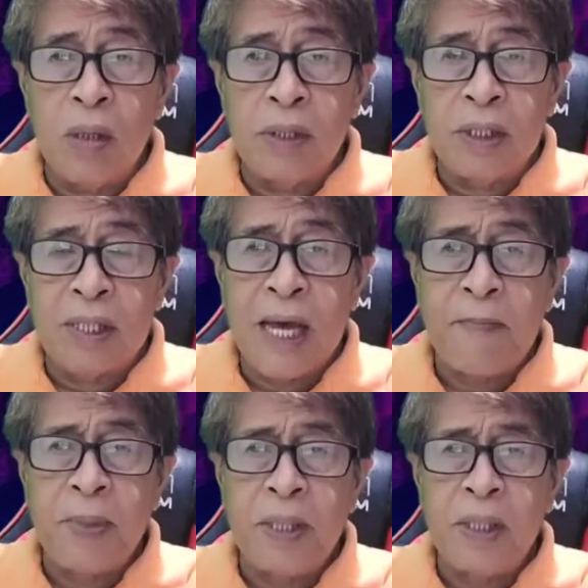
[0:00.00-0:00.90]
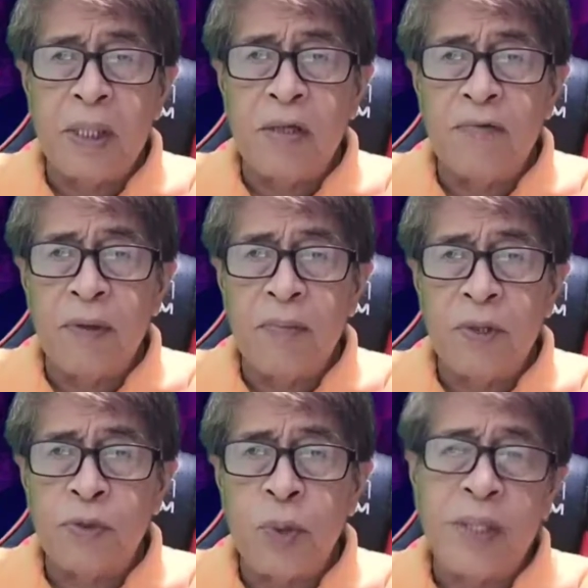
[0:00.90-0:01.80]
This happened in November
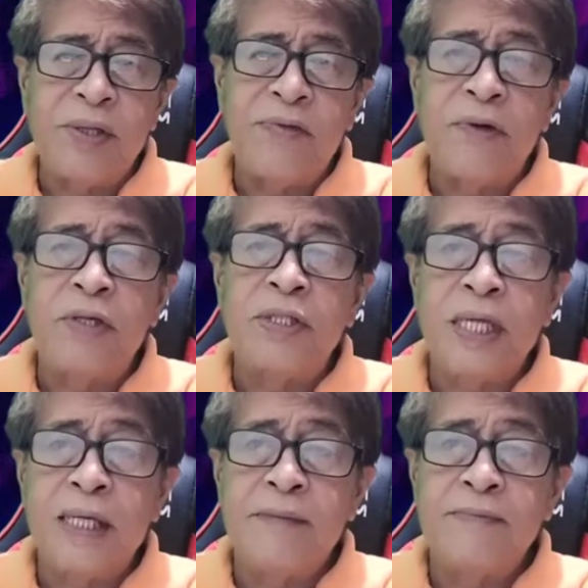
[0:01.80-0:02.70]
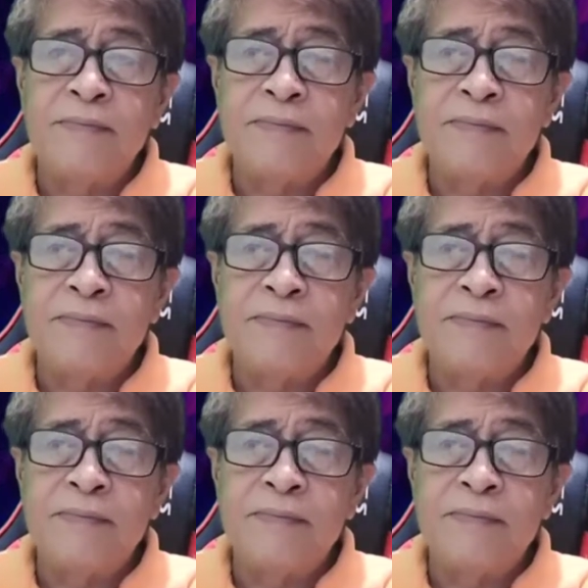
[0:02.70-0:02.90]
2013.